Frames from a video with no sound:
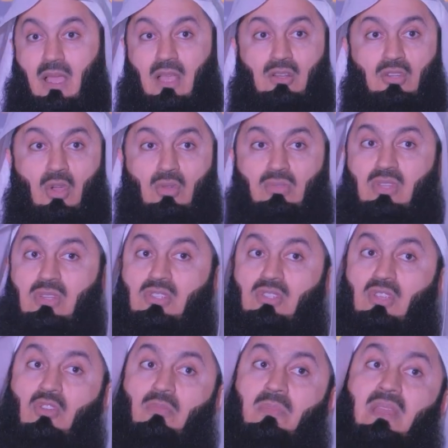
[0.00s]
I'll
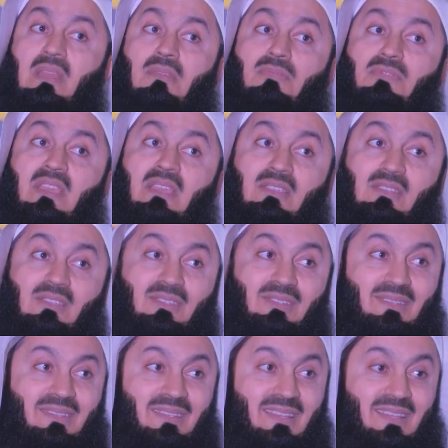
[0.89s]
notice so many
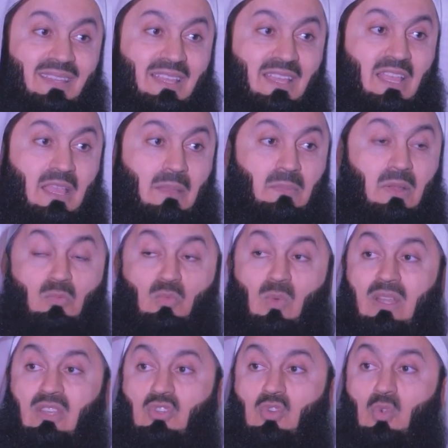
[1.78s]
things. But
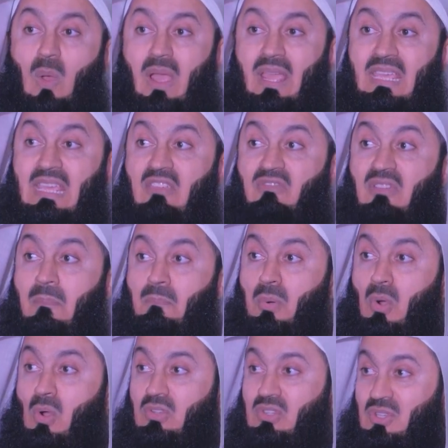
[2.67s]
what do I give
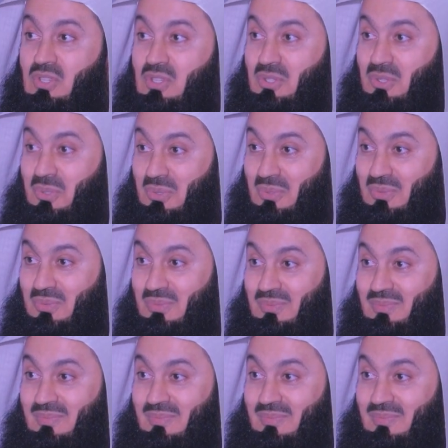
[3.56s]
importance to?